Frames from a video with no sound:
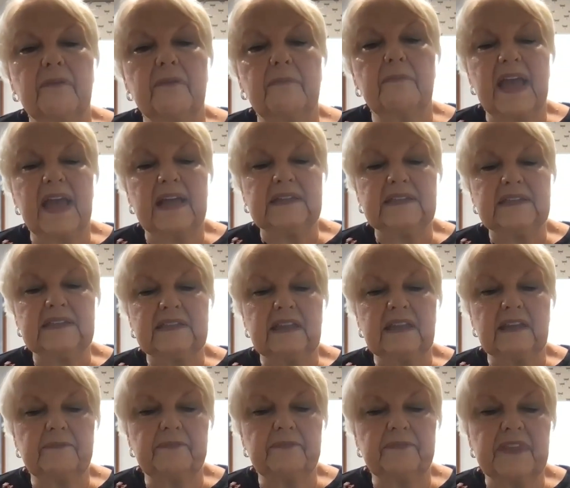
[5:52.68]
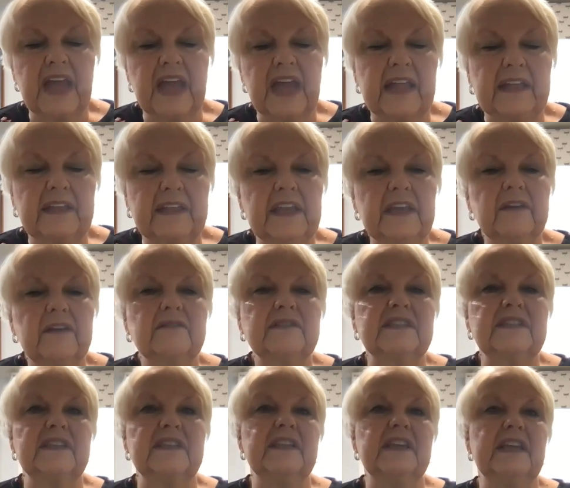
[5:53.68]
the past 9
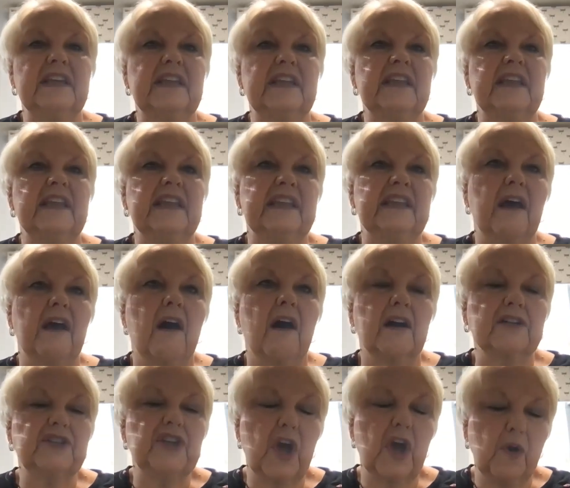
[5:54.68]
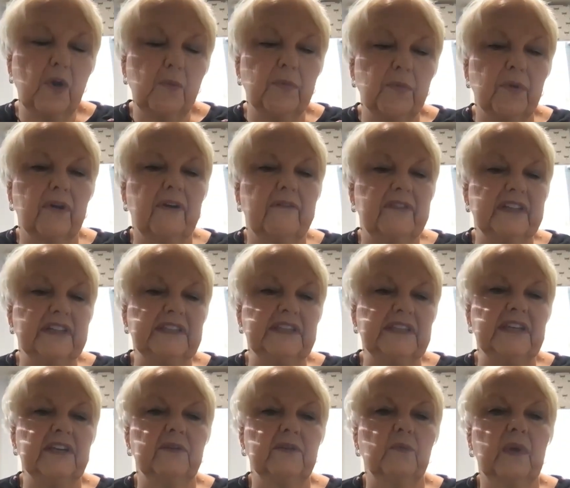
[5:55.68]
years. And then in October of this
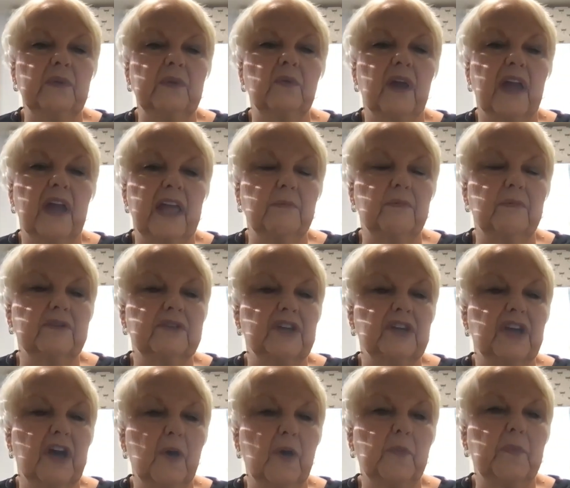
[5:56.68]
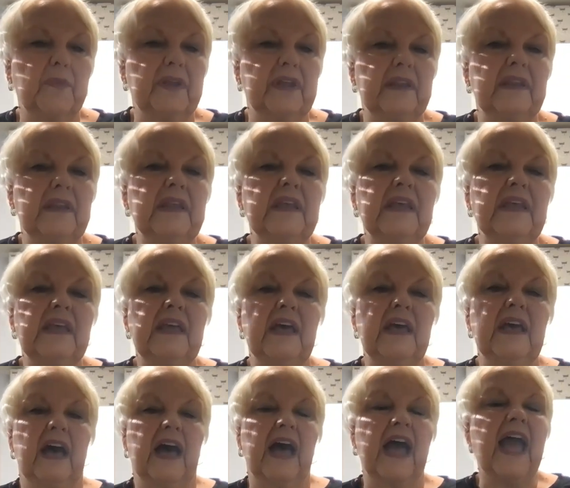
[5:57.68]
year, we were able to open
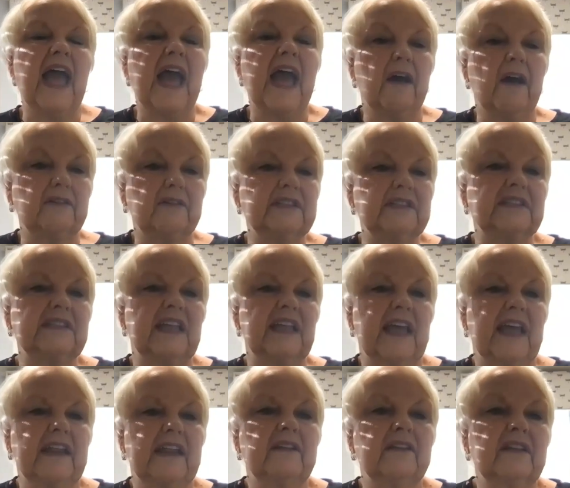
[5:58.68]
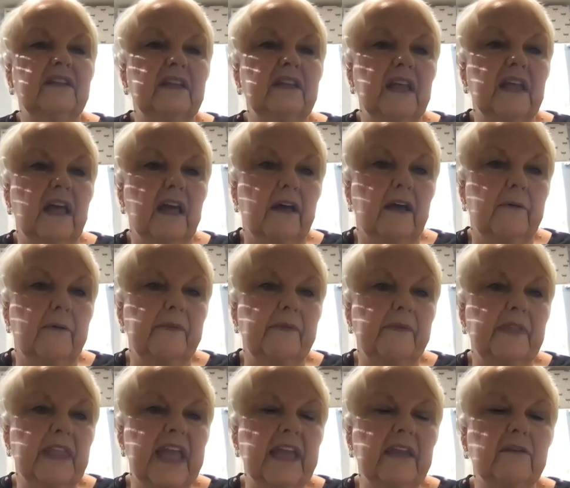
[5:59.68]
a house that
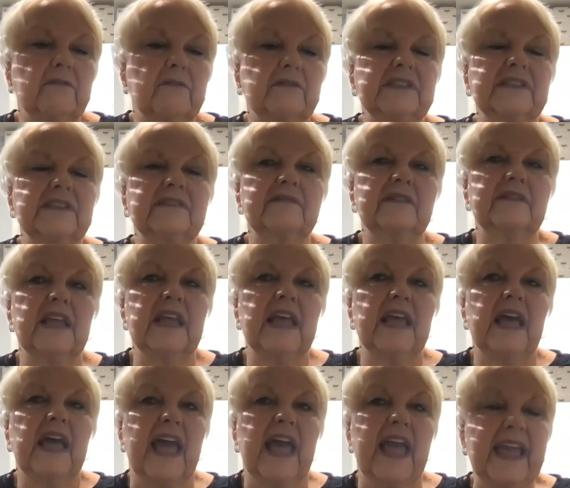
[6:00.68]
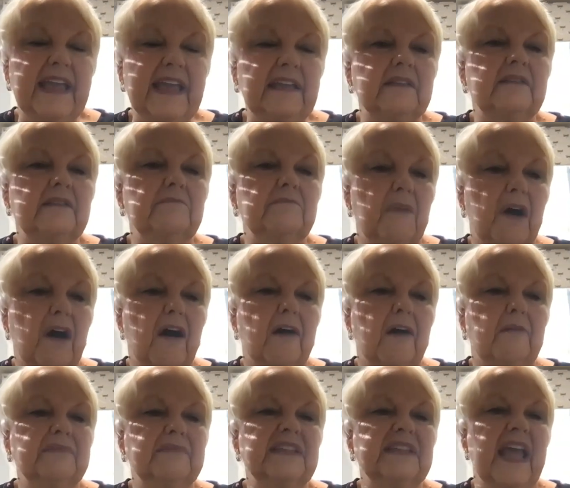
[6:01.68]
handles 8
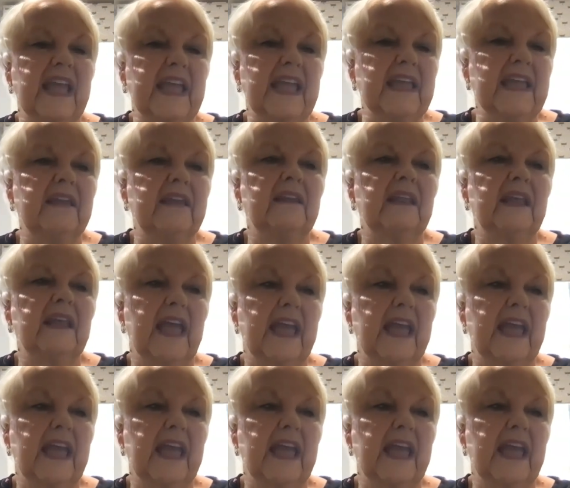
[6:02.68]
moms and